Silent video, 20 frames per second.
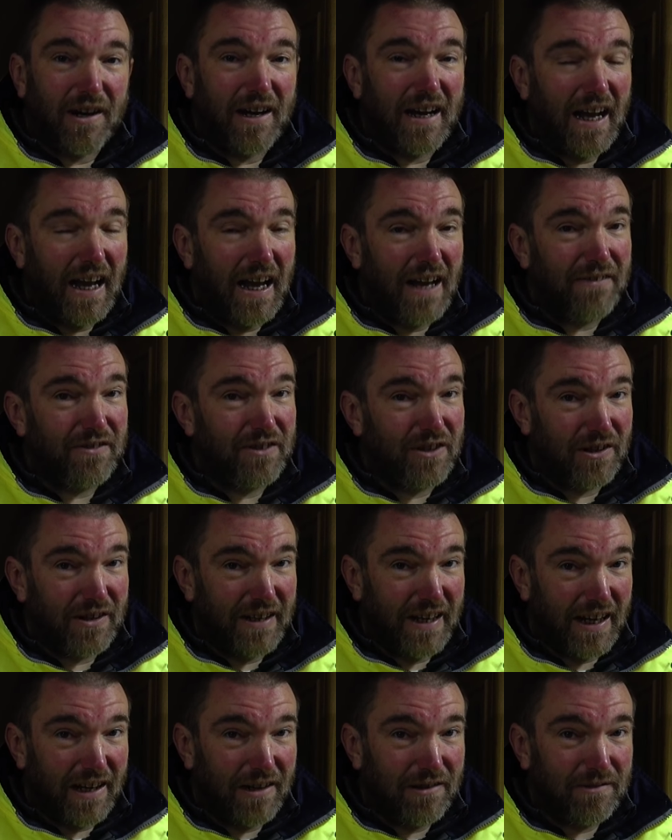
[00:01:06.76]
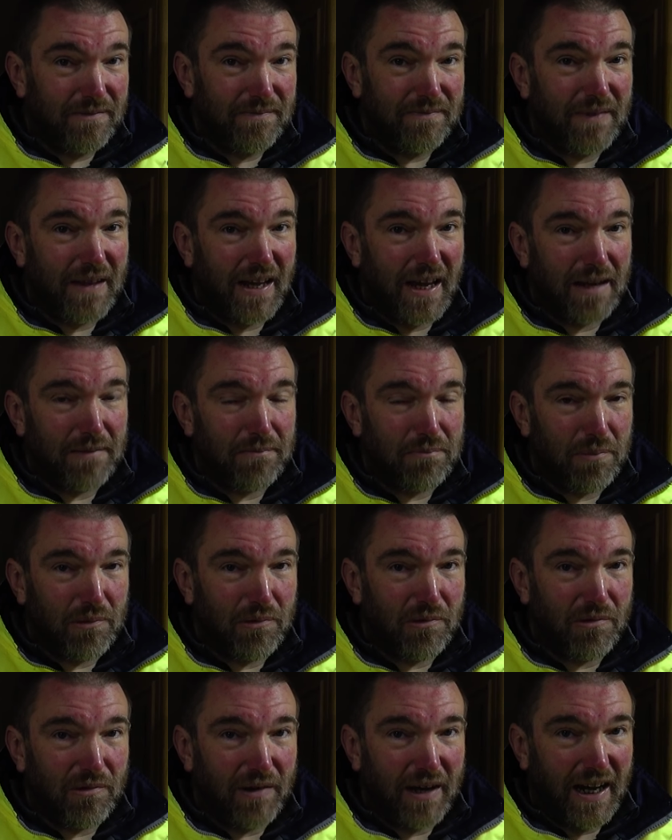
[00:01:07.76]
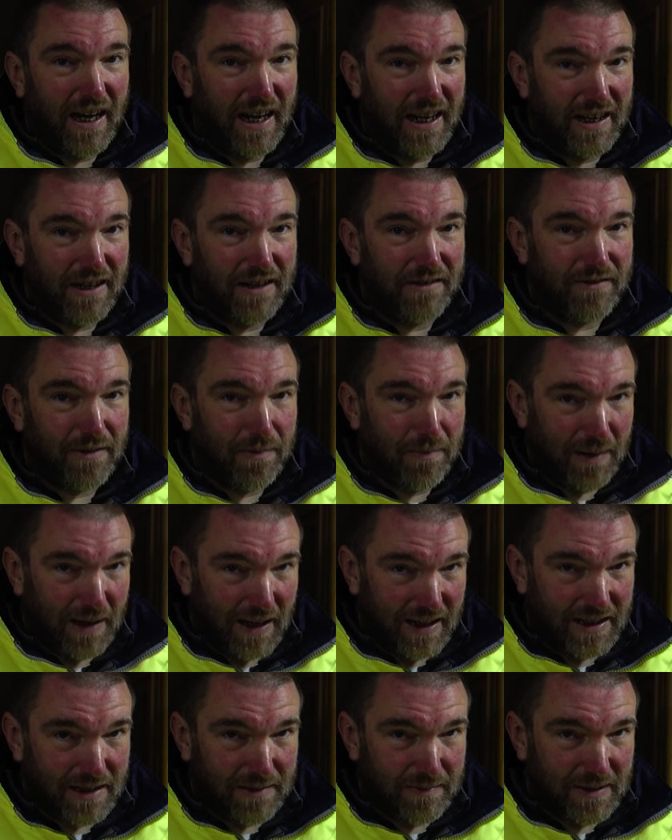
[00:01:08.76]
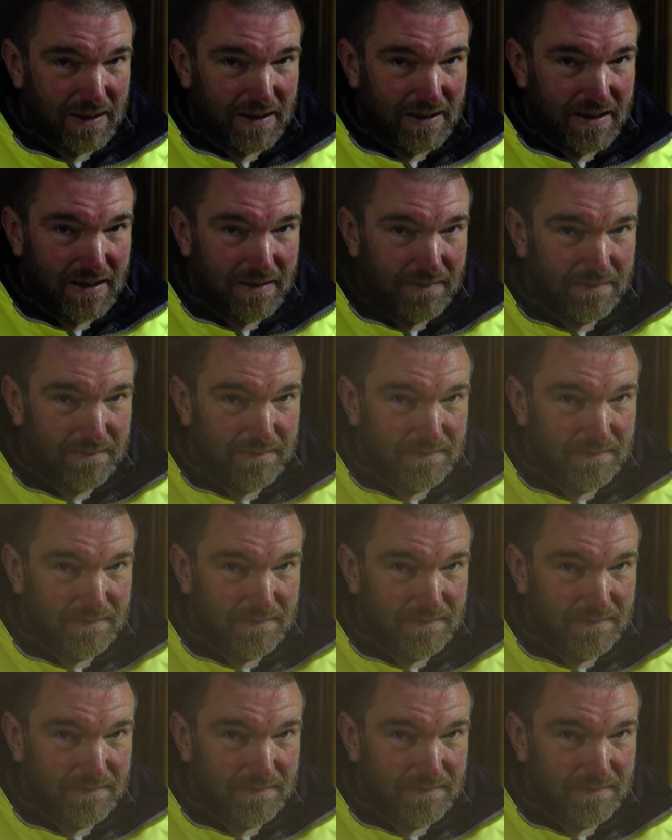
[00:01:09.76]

I have gone out and bought a replacement.